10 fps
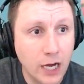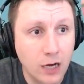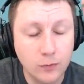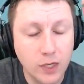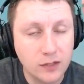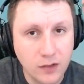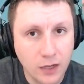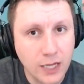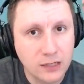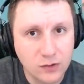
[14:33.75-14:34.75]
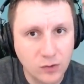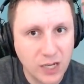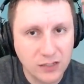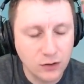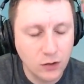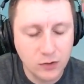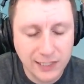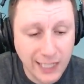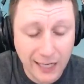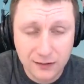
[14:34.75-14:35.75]
Now, it's not an actual masternode
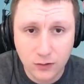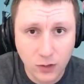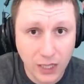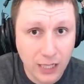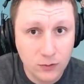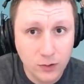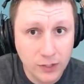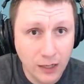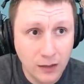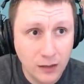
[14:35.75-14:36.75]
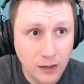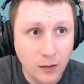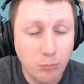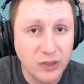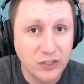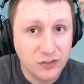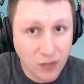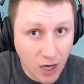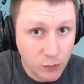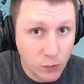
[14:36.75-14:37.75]
because it has no collateral yet, but the
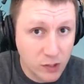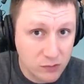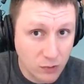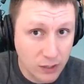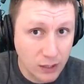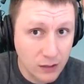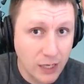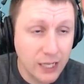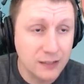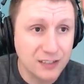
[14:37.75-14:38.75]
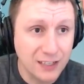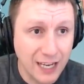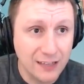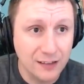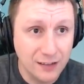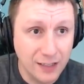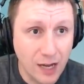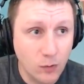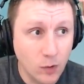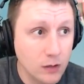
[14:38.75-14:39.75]
software is running and it's connected to the
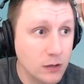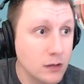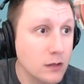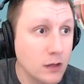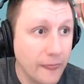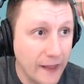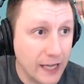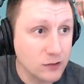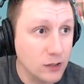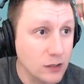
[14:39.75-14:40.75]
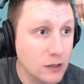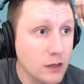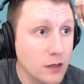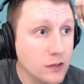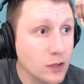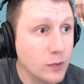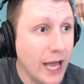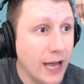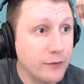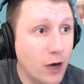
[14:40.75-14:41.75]
network. That's good. So
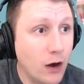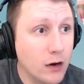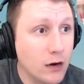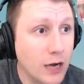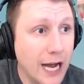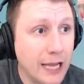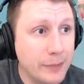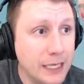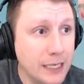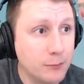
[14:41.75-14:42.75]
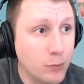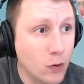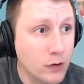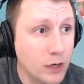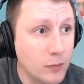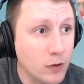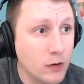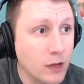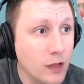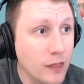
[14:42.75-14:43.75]
we have our IP and port
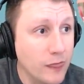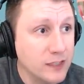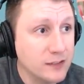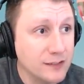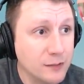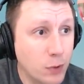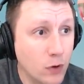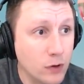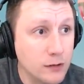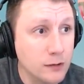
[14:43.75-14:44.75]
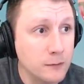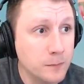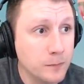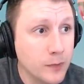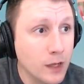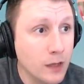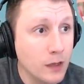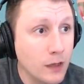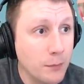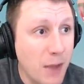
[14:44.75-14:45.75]
number. This is important.
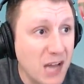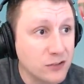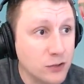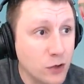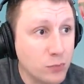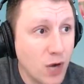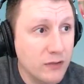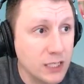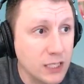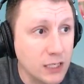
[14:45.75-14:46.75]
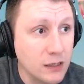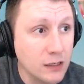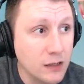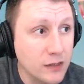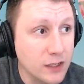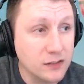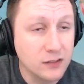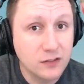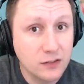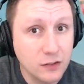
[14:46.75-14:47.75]
Masternode private key. This
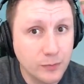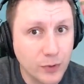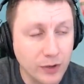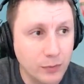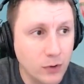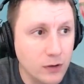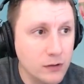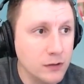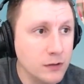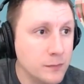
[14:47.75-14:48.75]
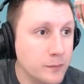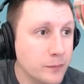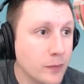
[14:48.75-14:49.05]
is super important.